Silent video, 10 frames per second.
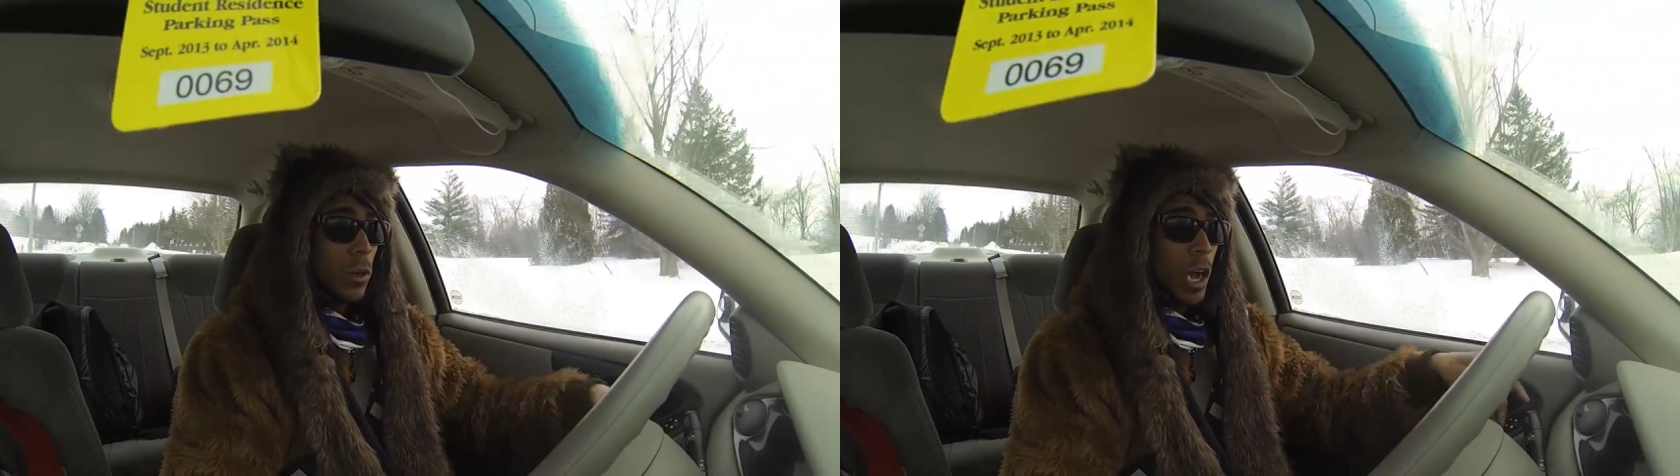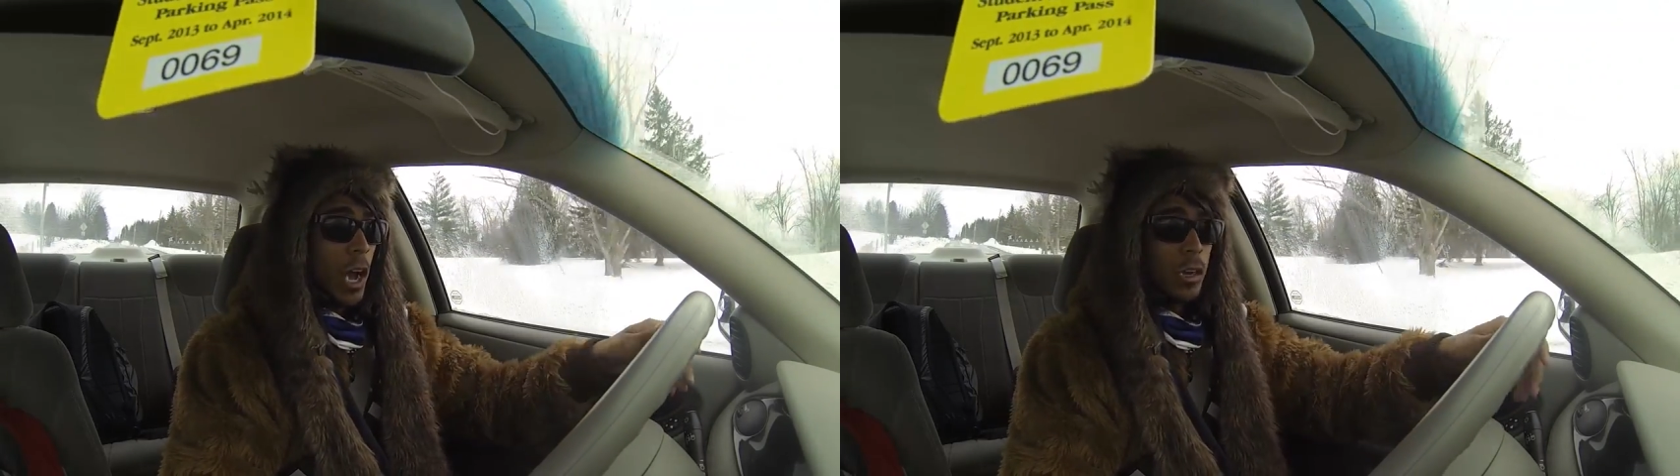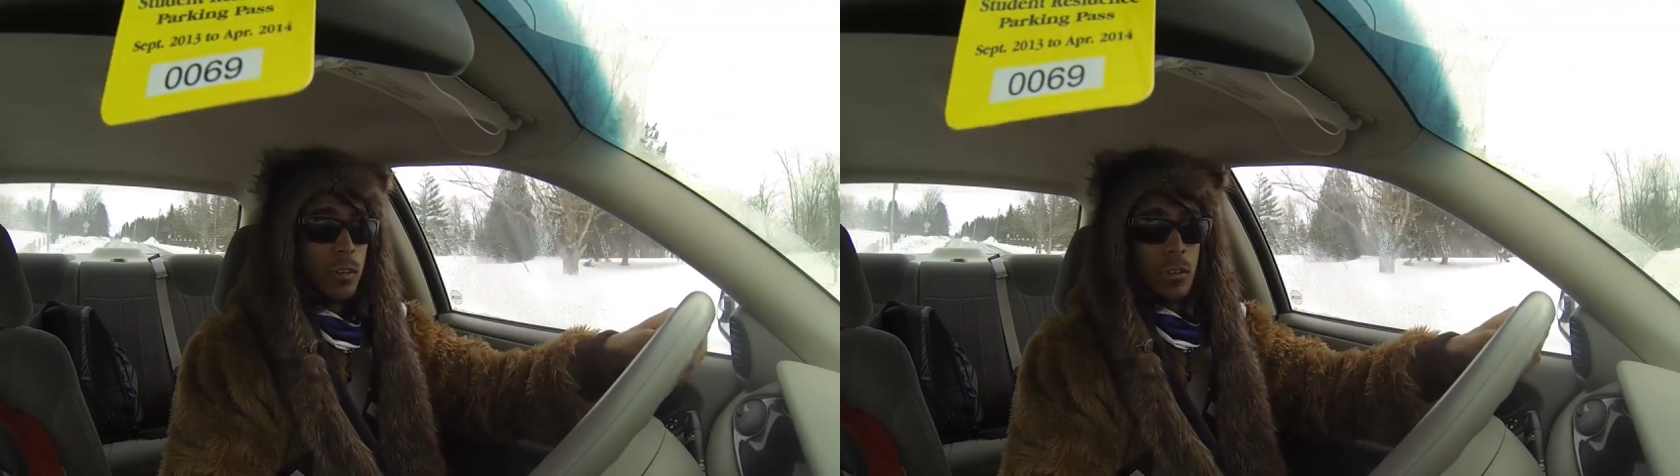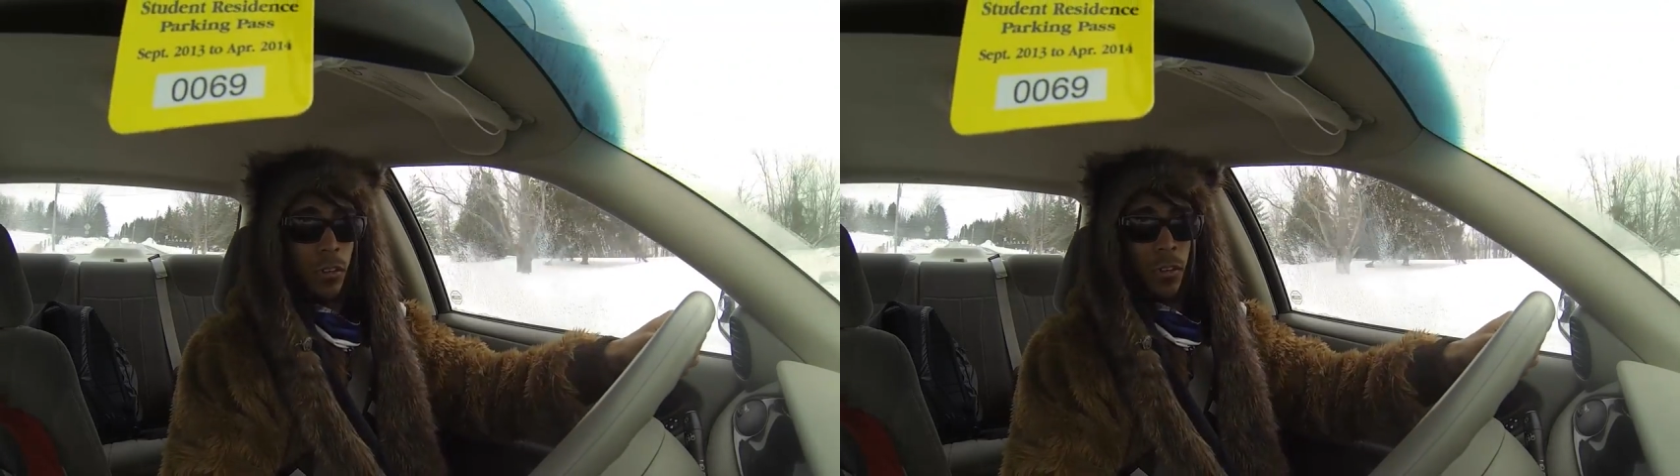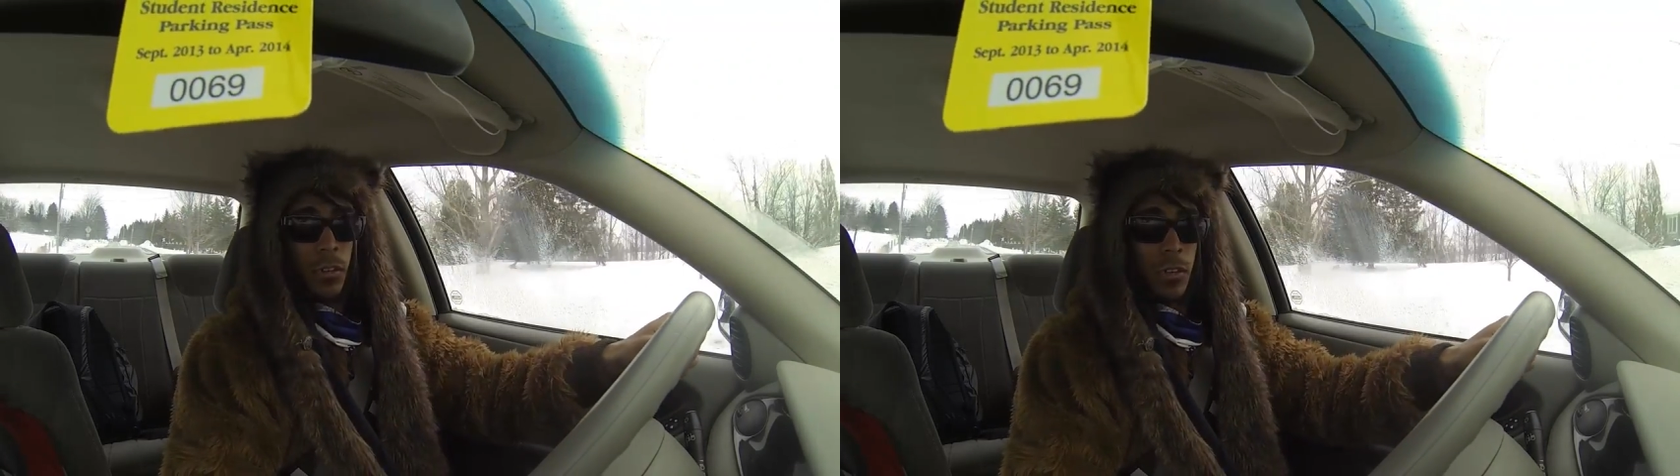Ah,
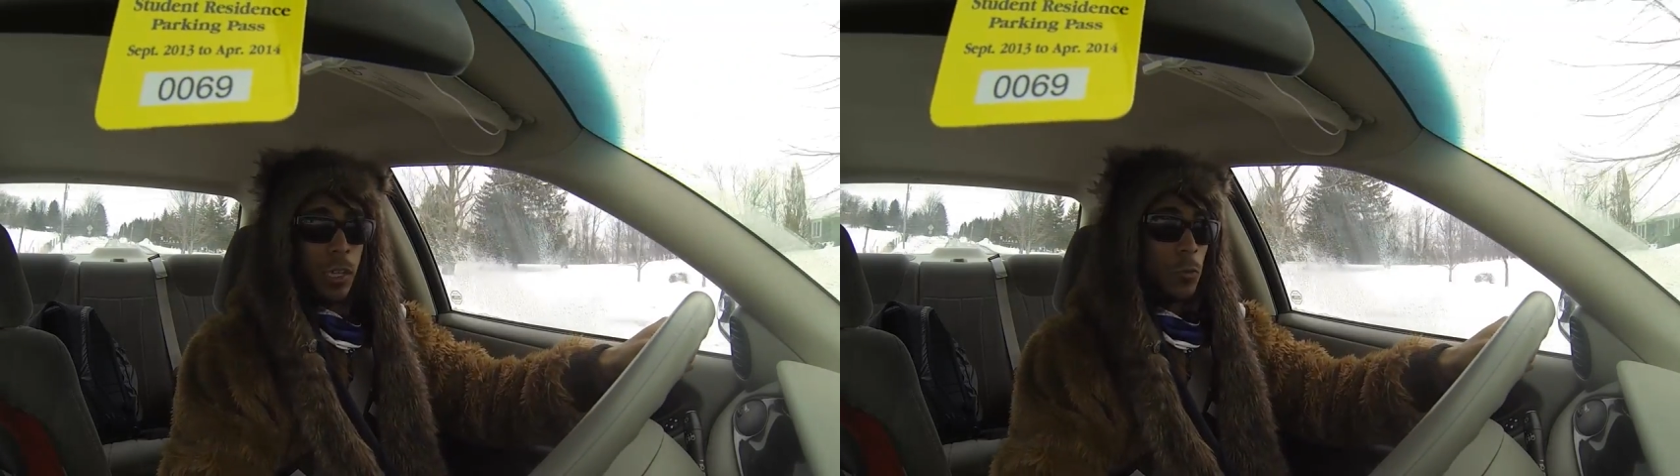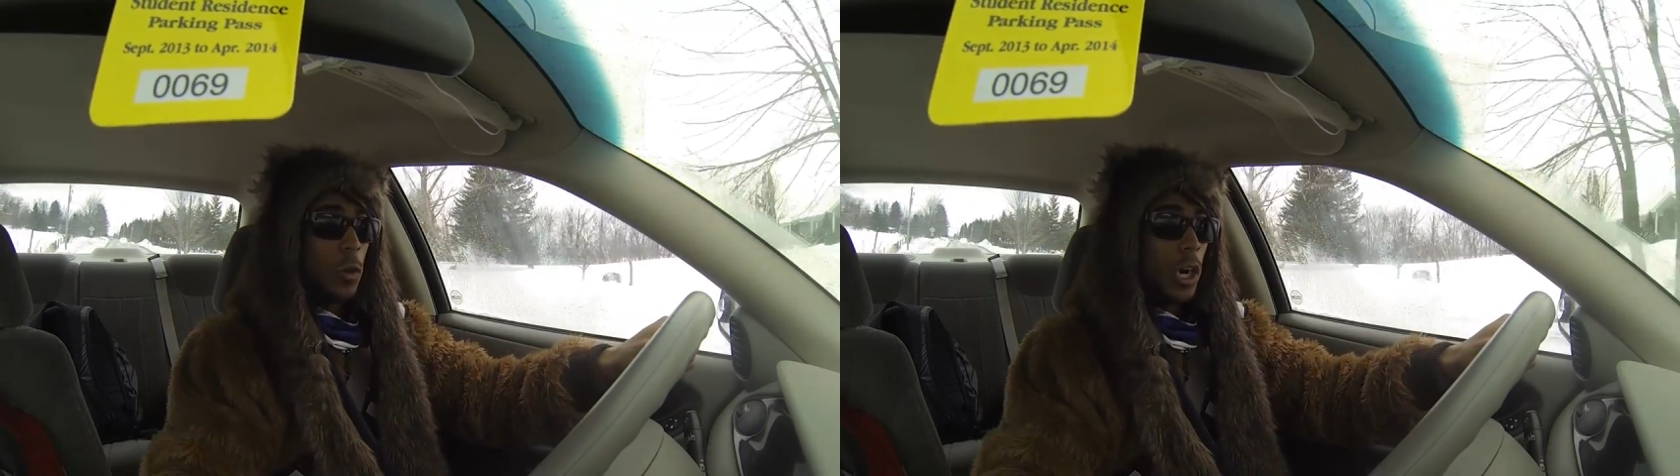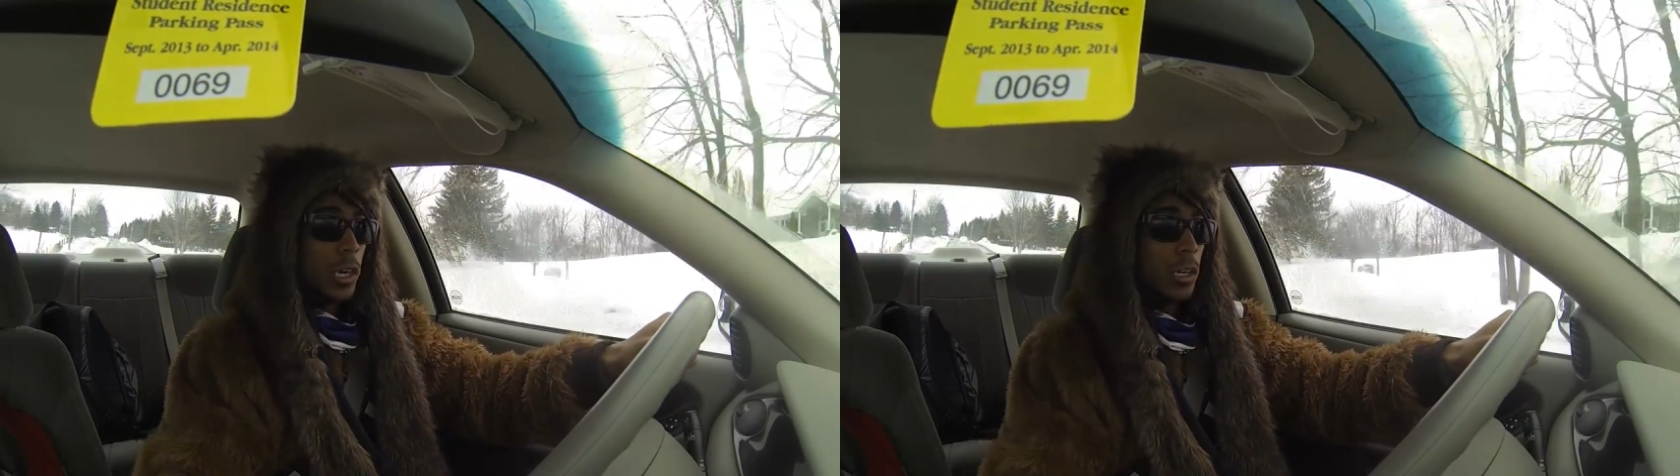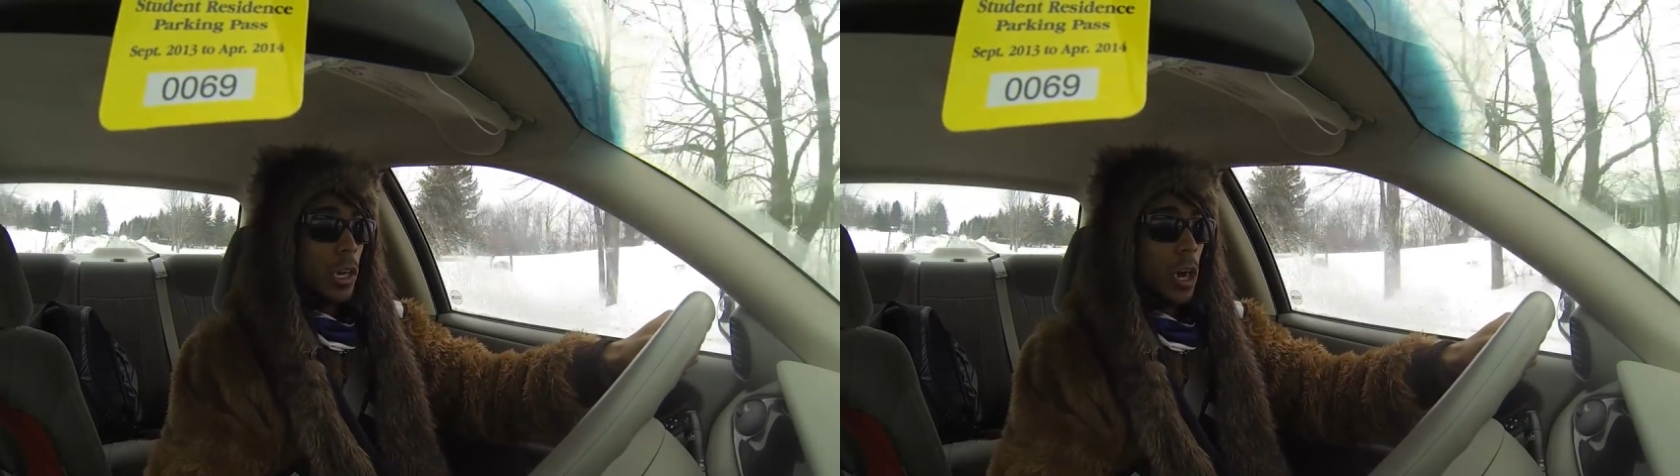that was water.